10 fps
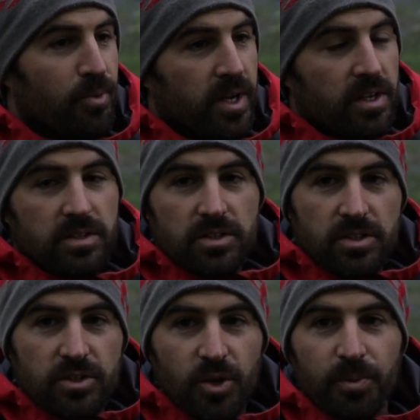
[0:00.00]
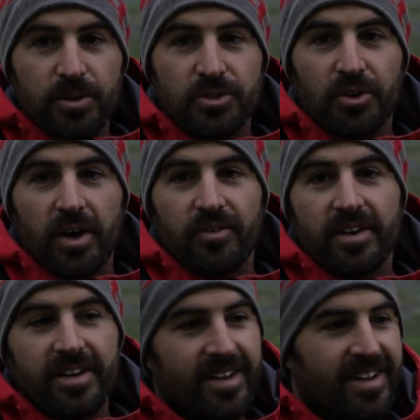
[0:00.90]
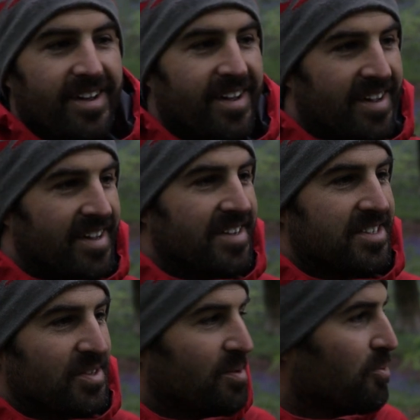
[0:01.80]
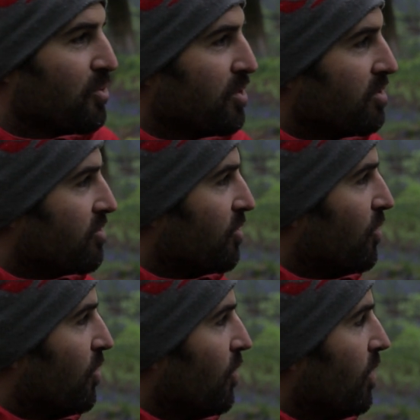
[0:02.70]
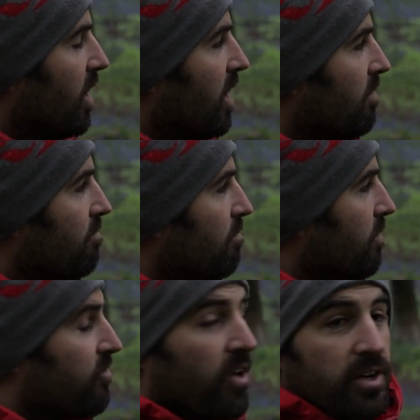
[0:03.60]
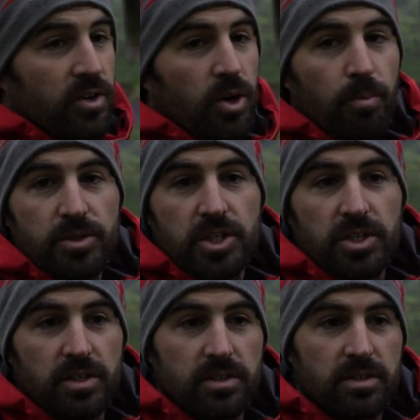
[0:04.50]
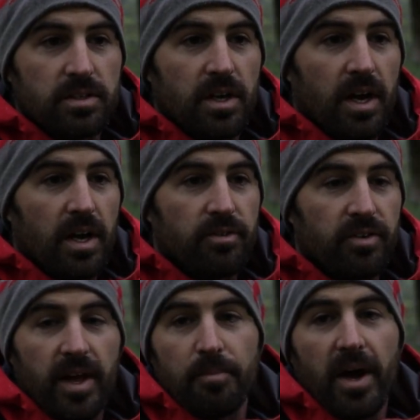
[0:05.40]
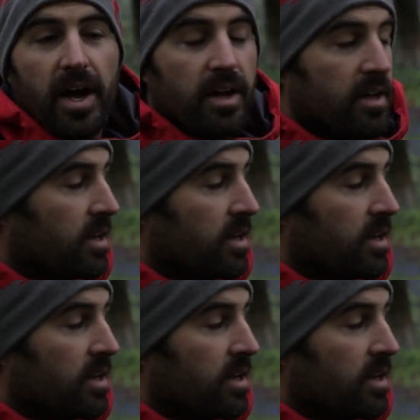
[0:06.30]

But it doesn't stop you striving to improve or find new compositions, for that matter.